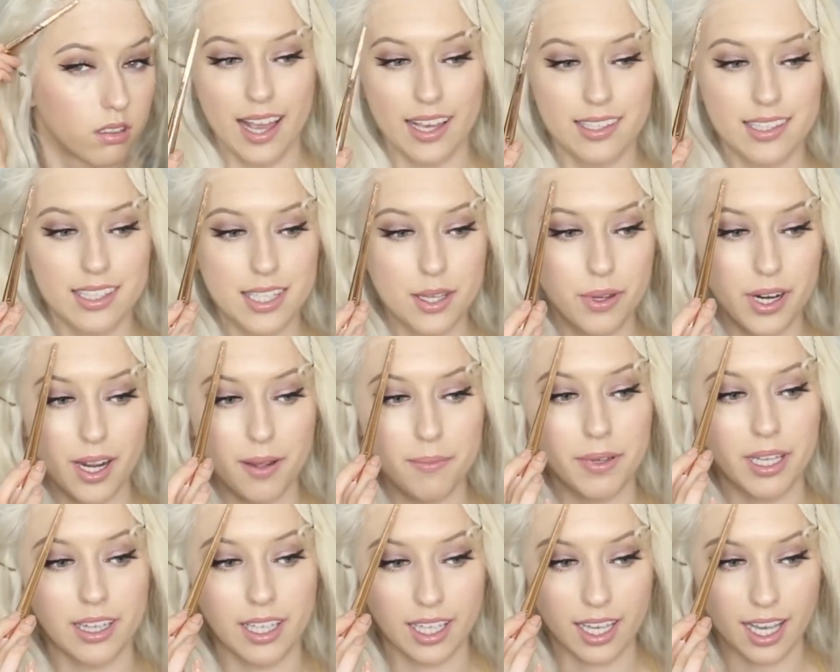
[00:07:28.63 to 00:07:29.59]
And see what I
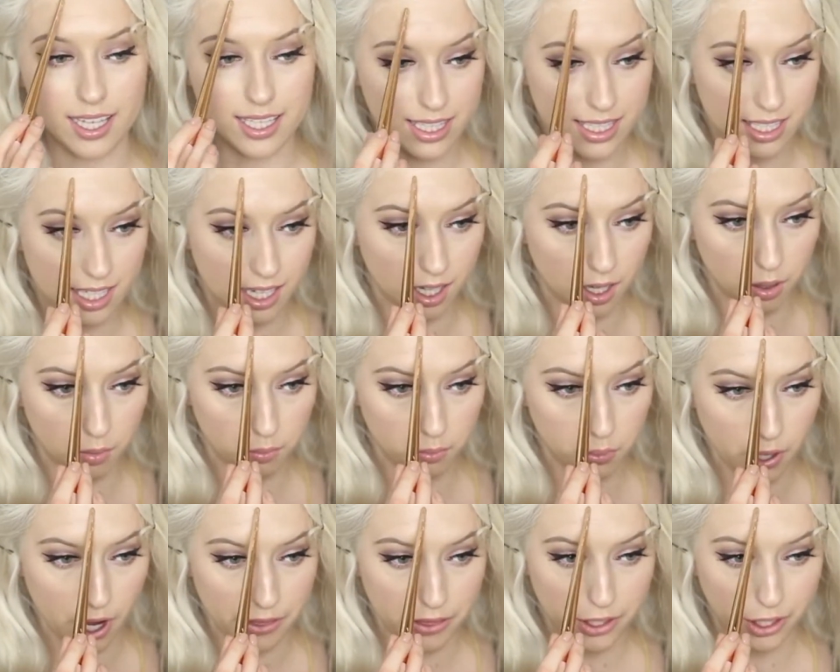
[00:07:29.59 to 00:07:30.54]
mean? Like I still
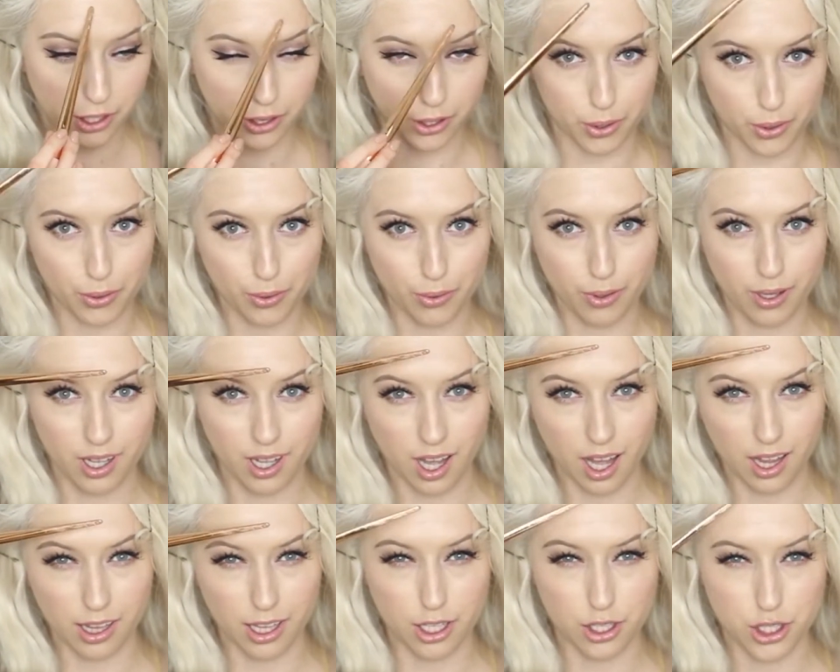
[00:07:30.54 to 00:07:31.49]
brought the glue
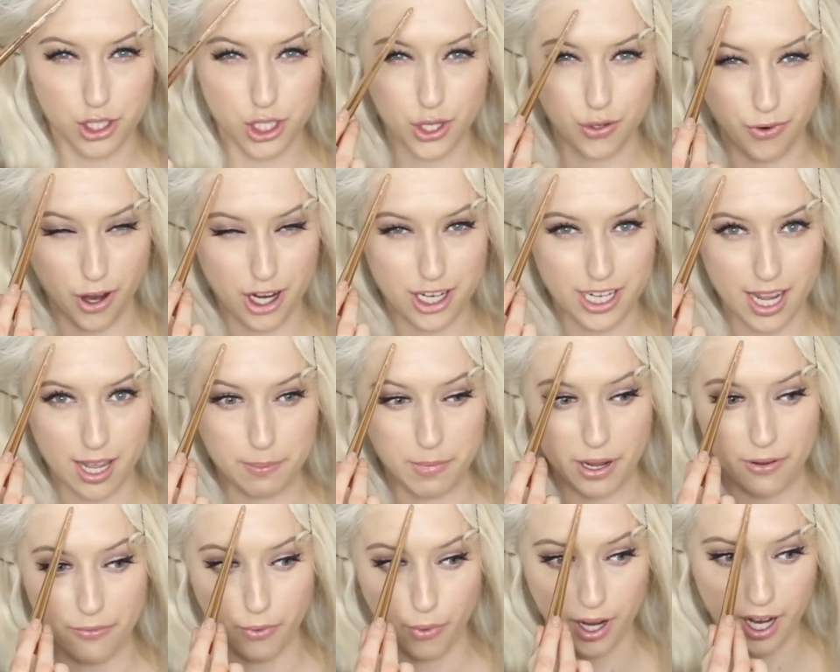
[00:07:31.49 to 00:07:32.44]
a little too far down
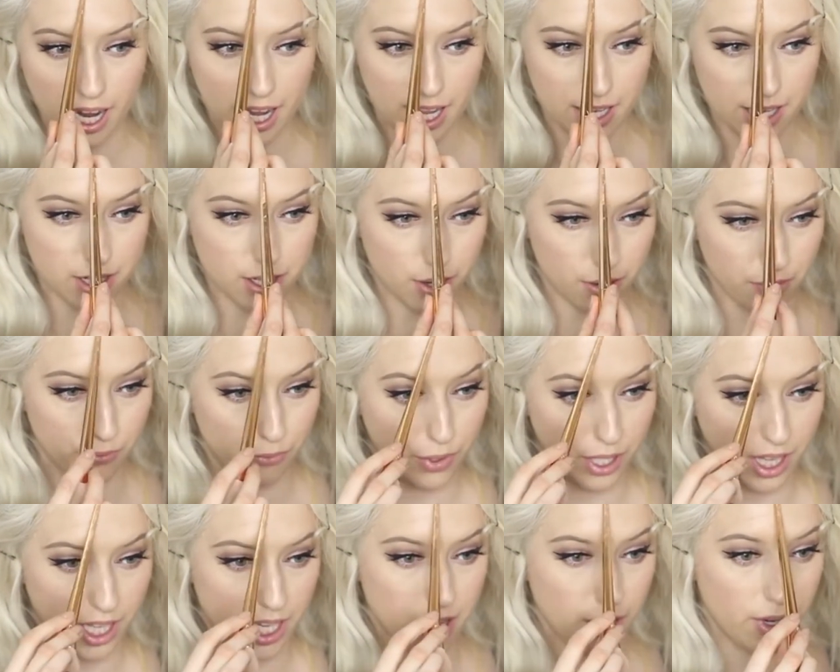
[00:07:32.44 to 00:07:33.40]
my forehead. You
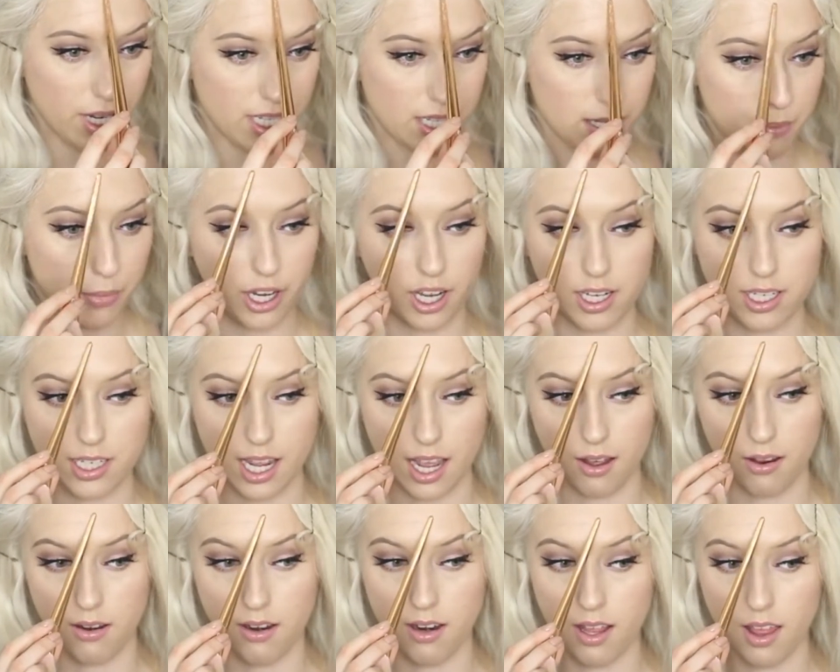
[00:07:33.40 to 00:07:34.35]
really don't need to bring it
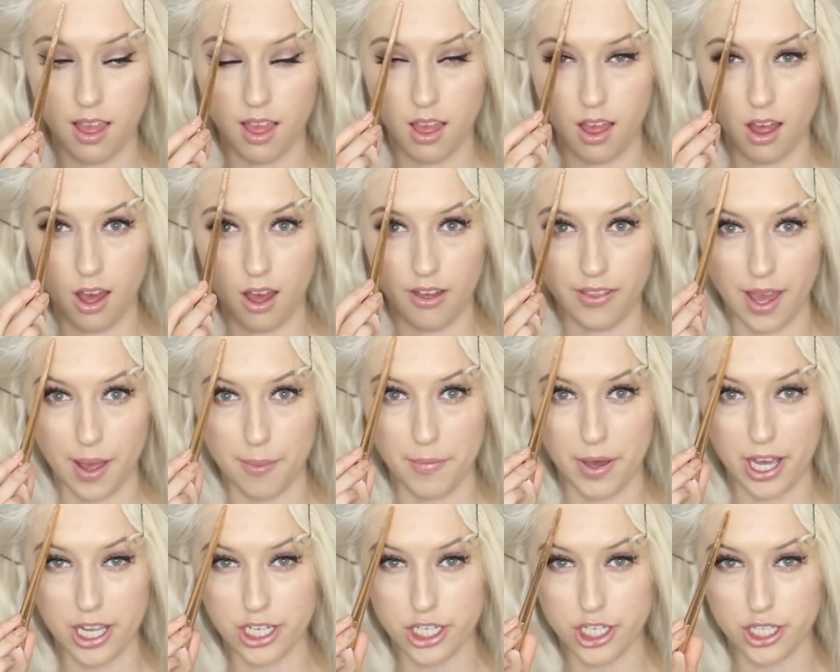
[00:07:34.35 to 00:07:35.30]
down all that
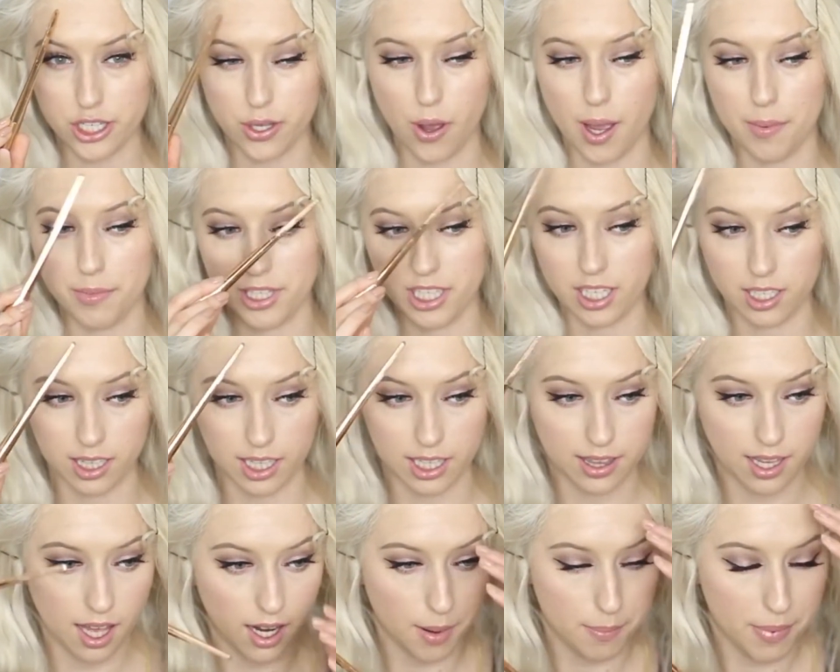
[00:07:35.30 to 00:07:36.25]
much. So I'm just going to clean
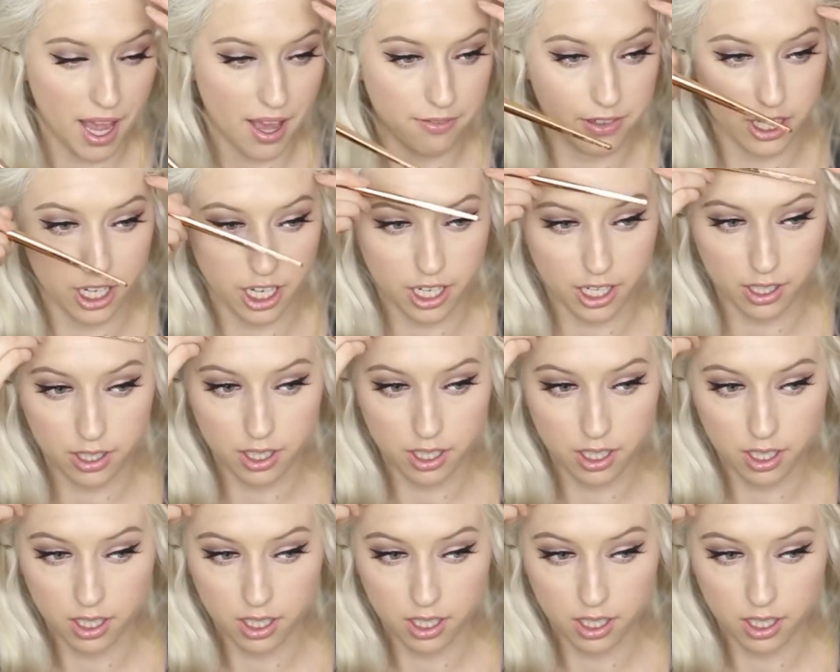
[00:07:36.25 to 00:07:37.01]
that up after.